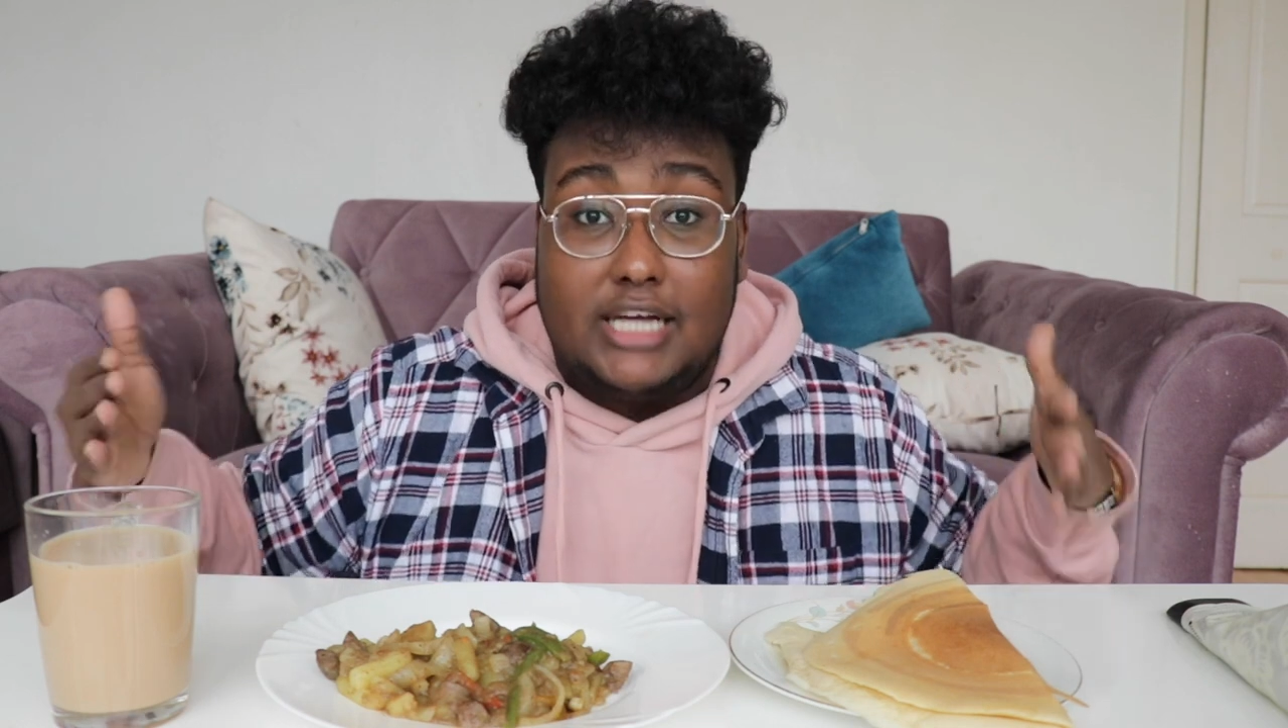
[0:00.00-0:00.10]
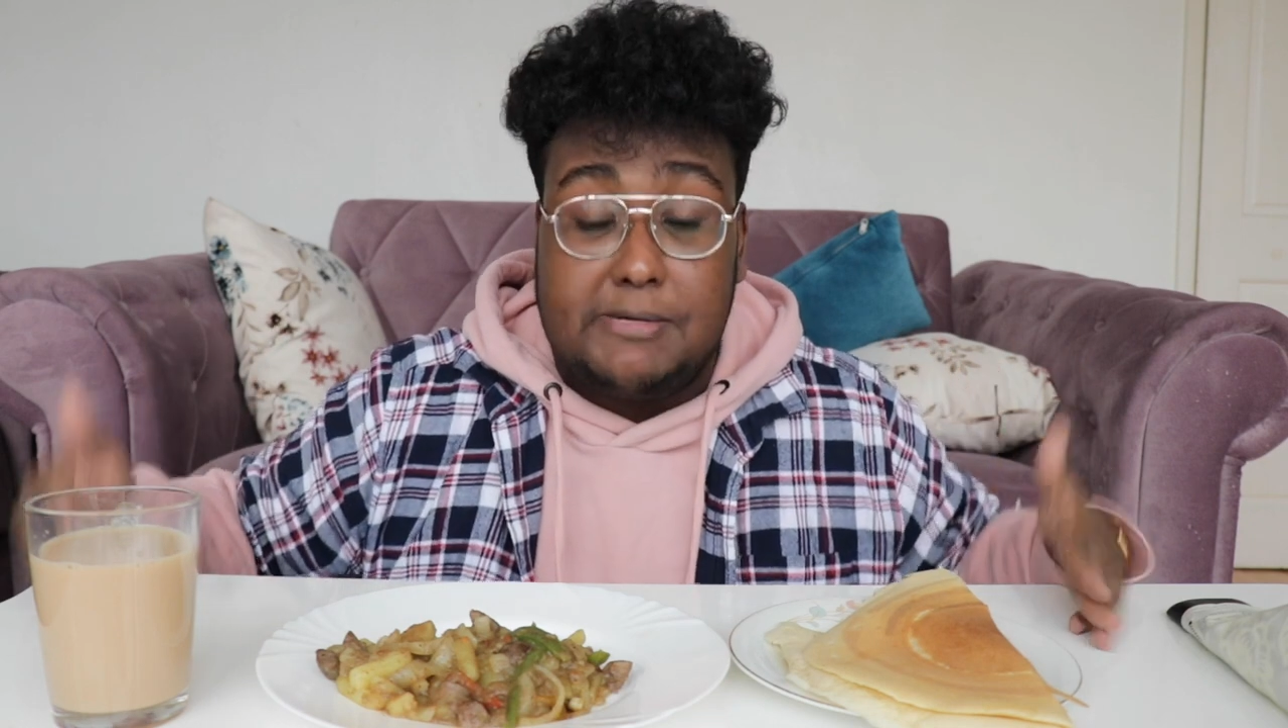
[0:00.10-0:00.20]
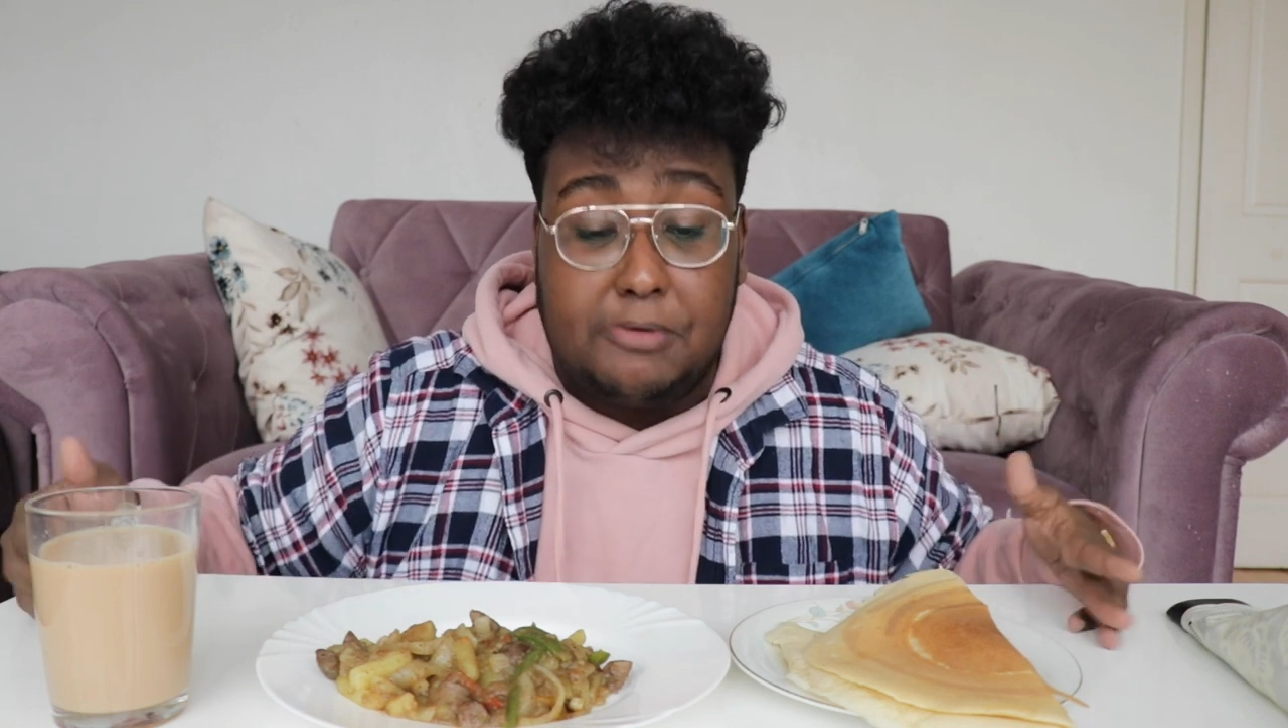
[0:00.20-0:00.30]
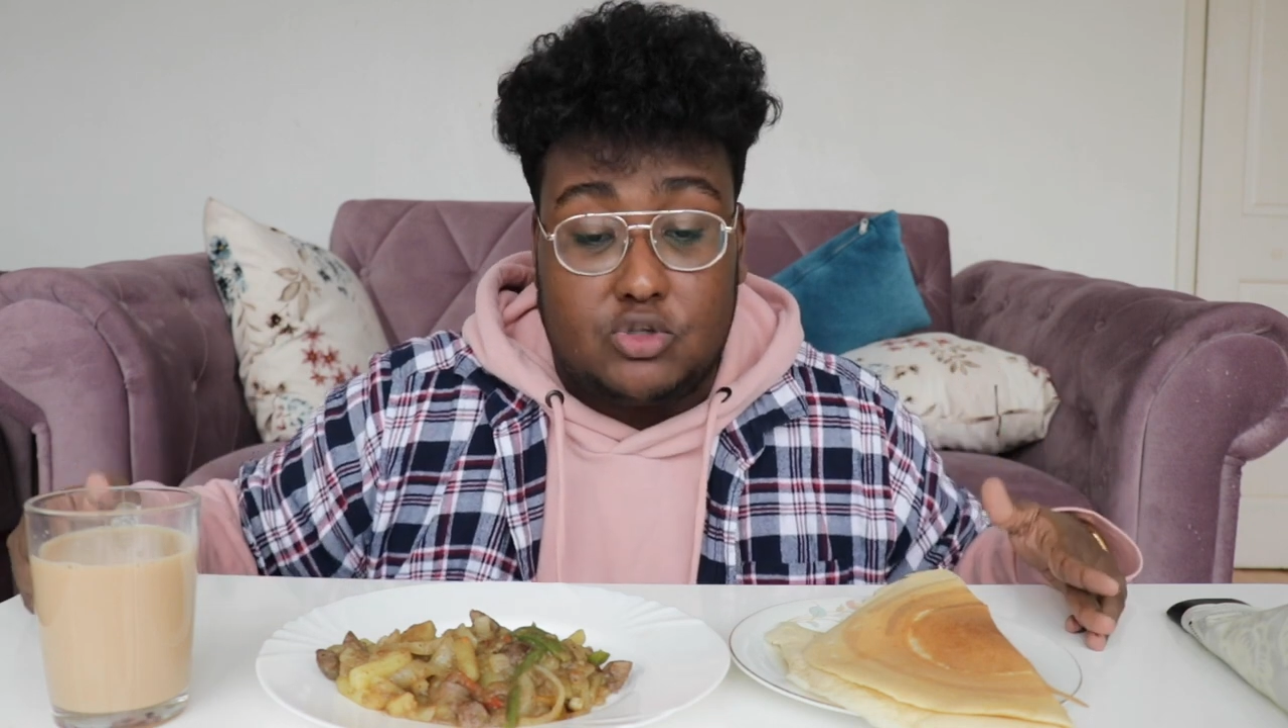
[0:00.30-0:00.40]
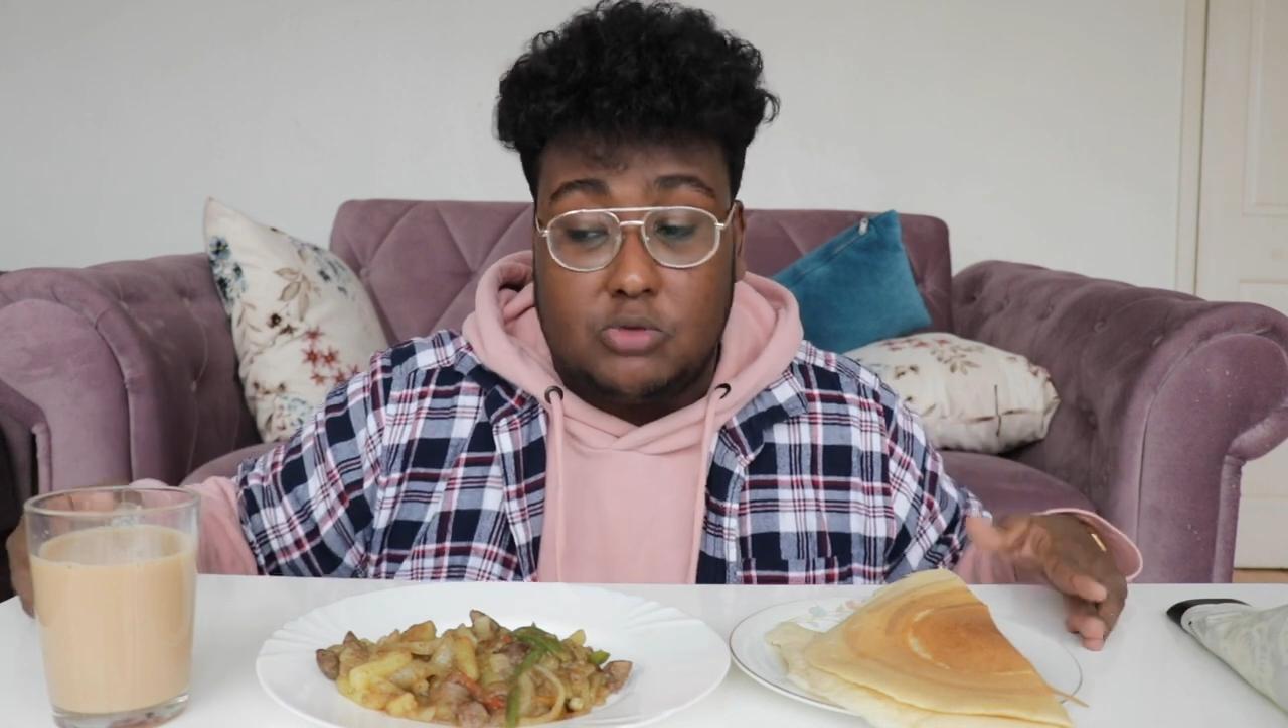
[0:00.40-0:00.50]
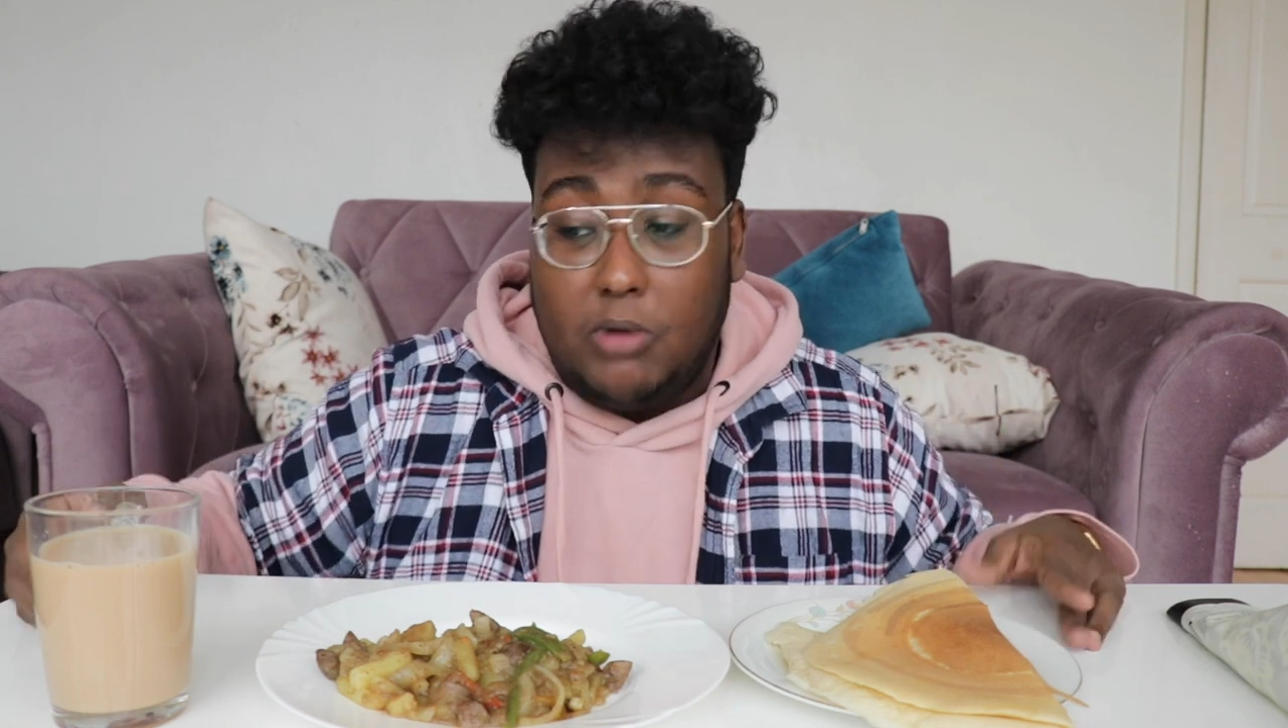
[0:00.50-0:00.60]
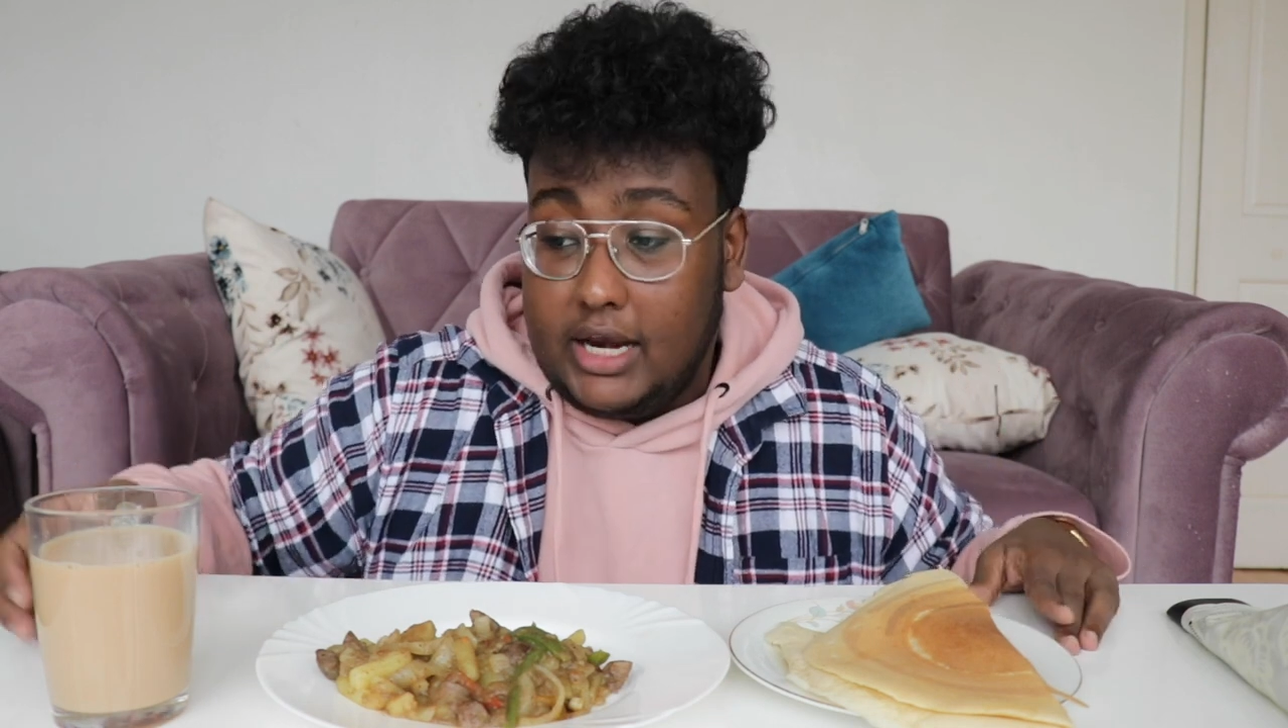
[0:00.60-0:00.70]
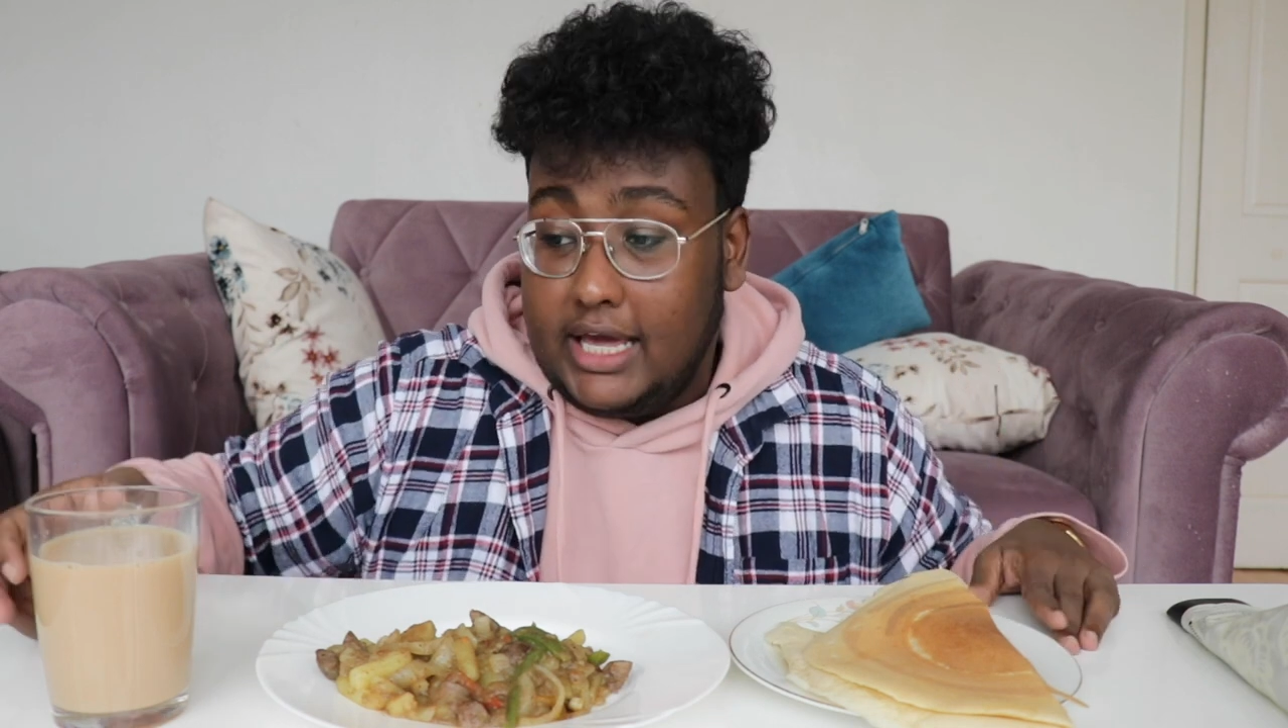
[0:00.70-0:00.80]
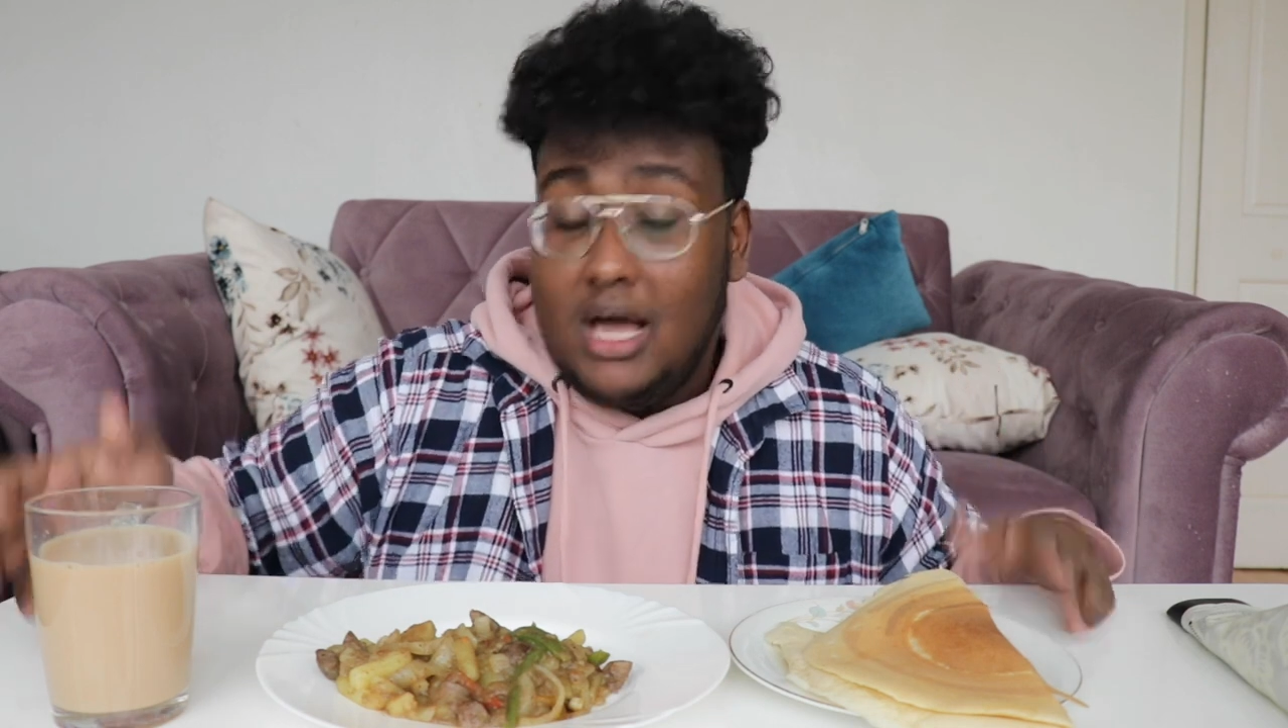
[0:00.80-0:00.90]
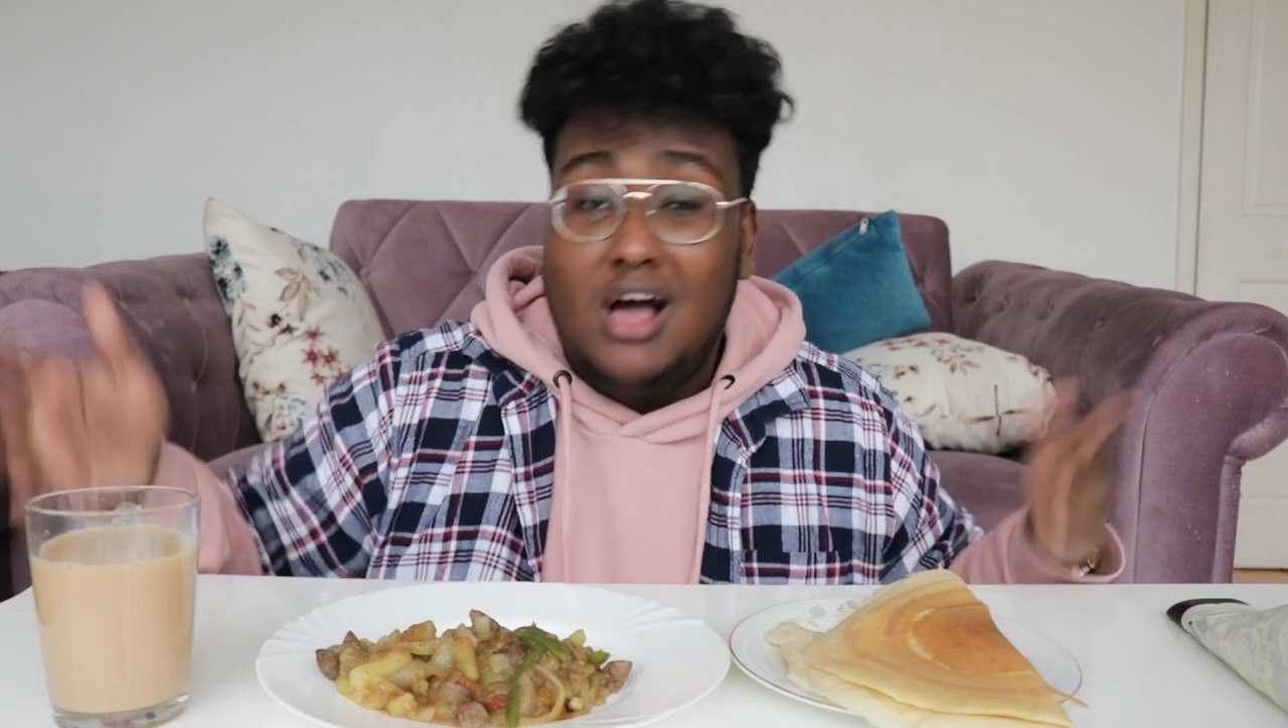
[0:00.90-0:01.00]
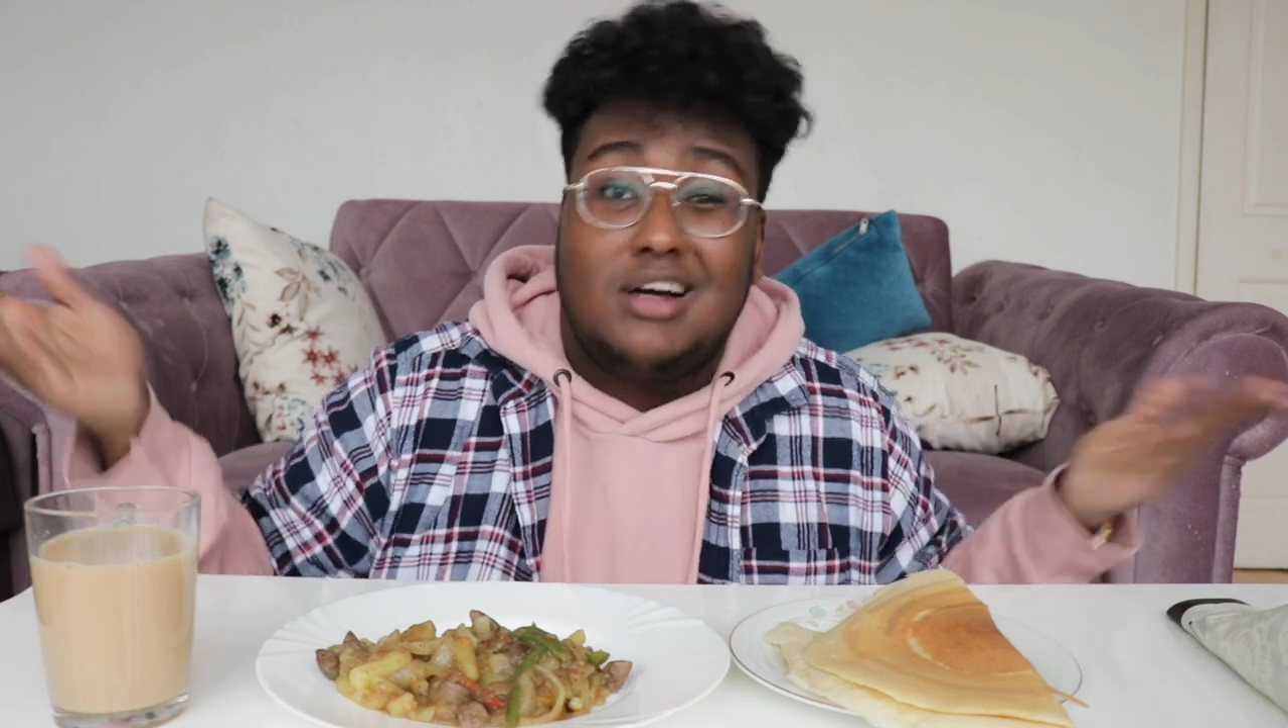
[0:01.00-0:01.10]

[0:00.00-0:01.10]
a typical Somali